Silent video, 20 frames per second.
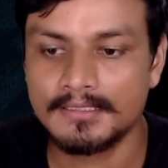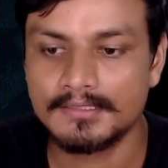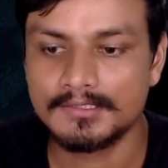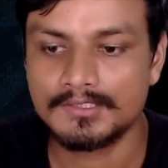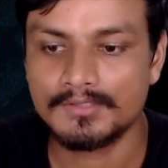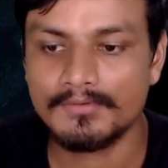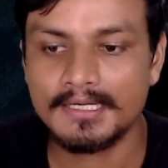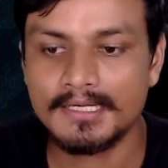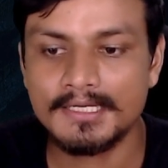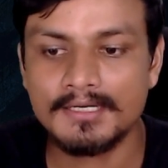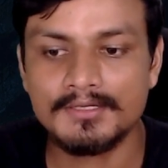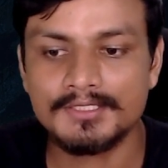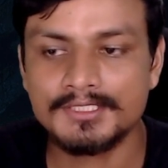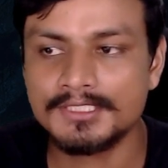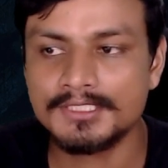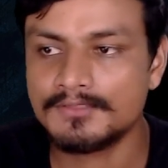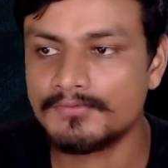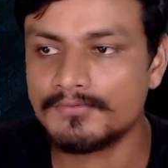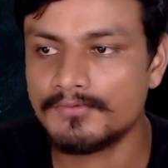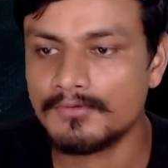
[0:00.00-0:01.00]
So why not
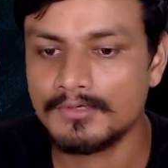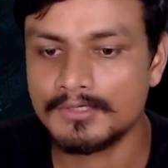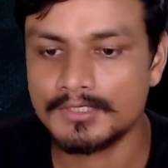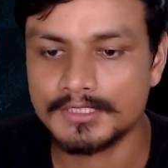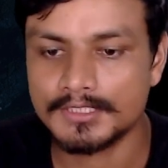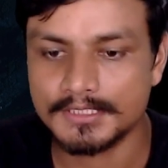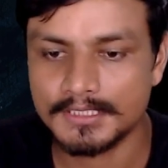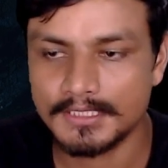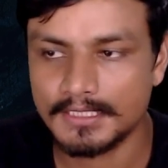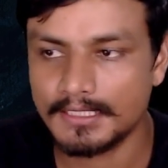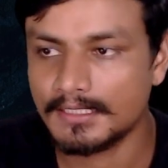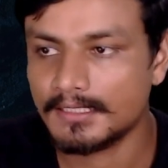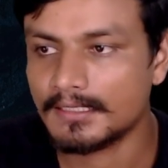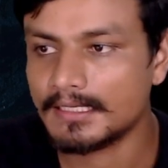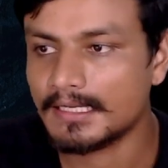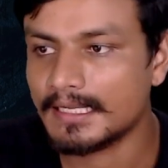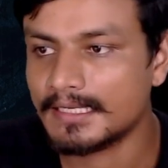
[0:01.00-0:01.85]
just folders? Uh,